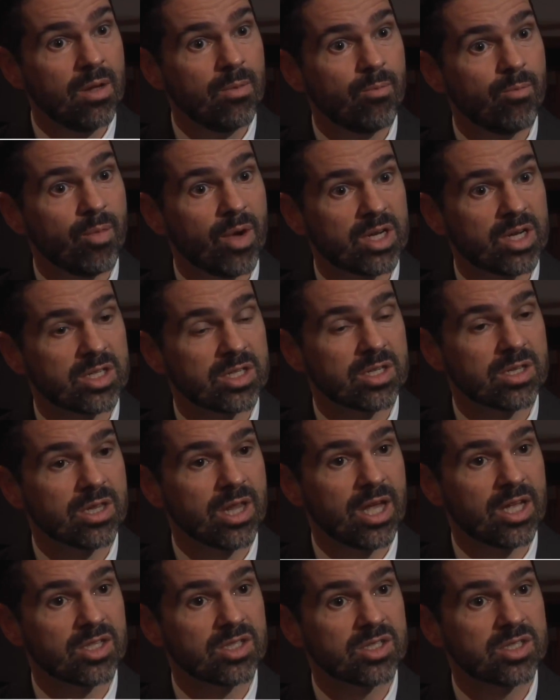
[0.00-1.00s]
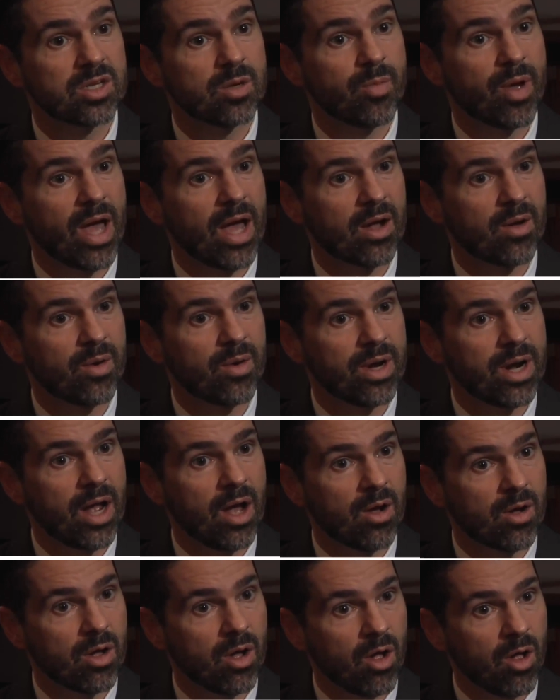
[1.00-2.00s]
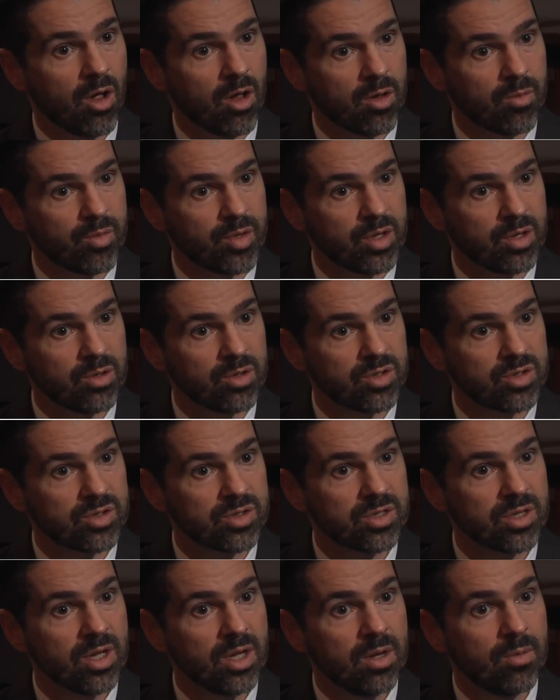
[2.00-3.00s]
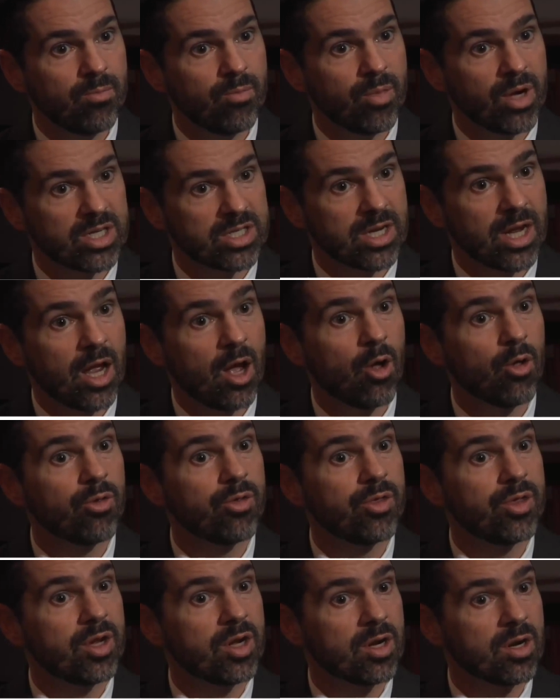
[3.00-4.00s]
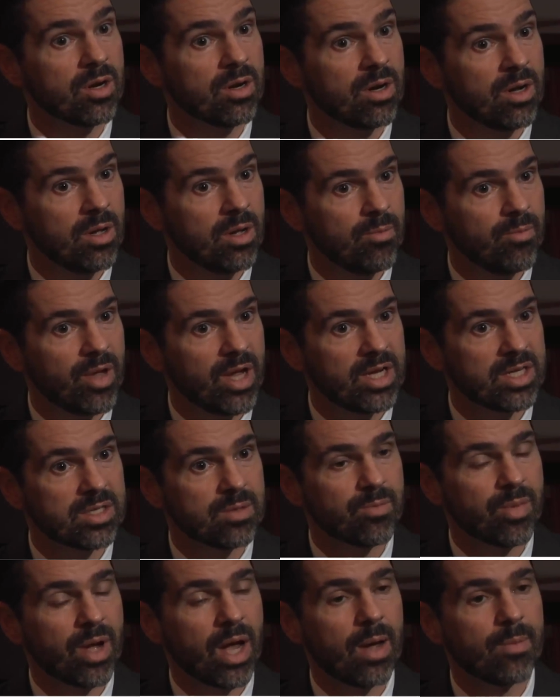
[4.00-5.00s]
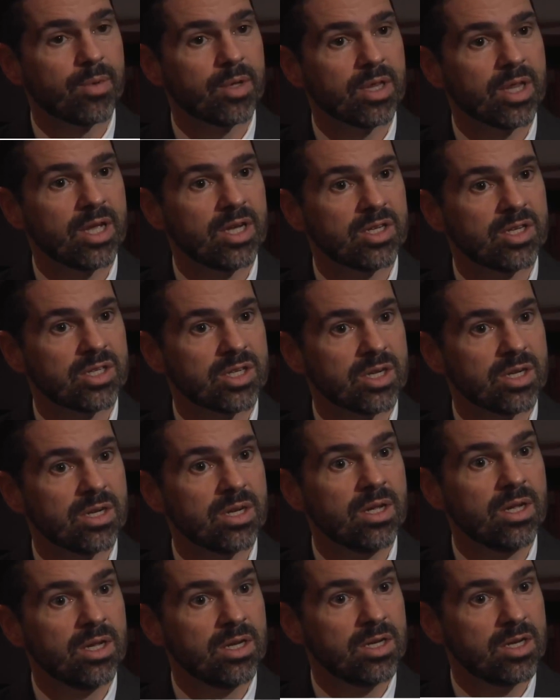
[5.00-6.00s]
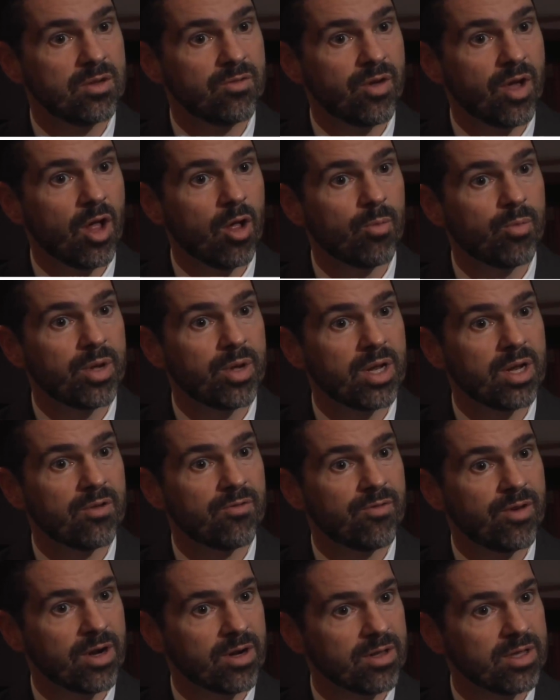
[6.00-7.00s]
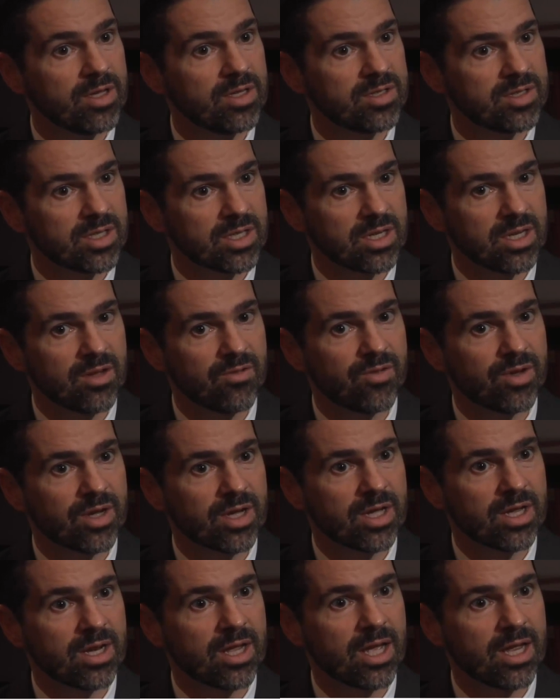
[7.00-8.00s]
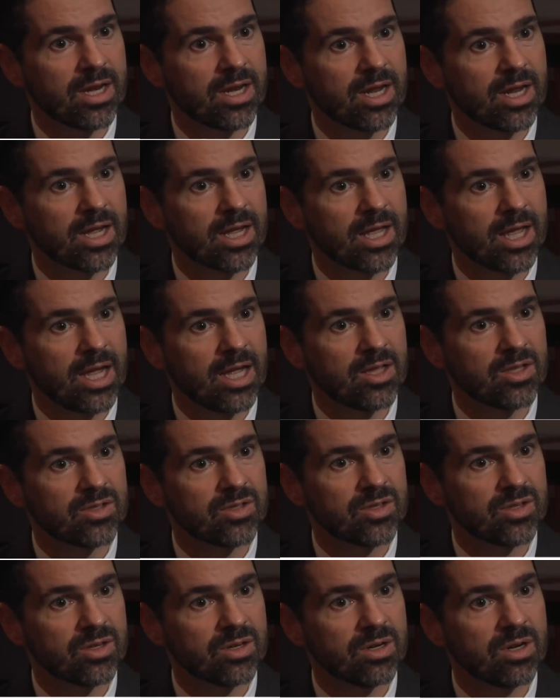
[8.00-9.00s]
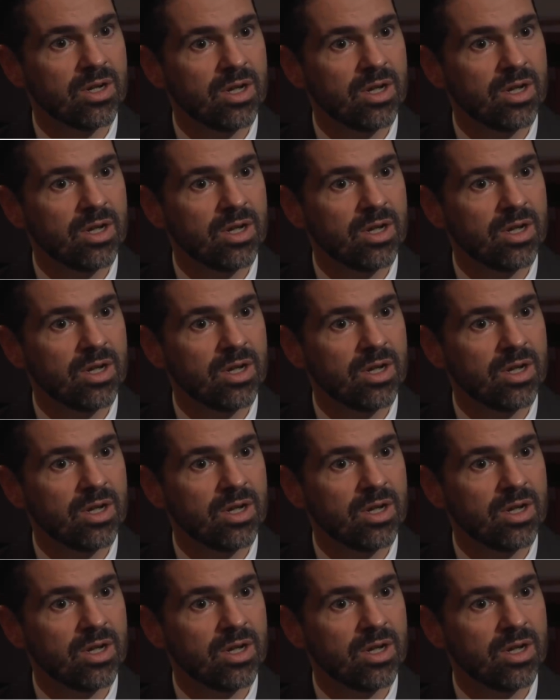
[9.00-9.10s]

much less tobacco and alcohol abuse, much healthier patient population developing a fairly significant head and neck cancer,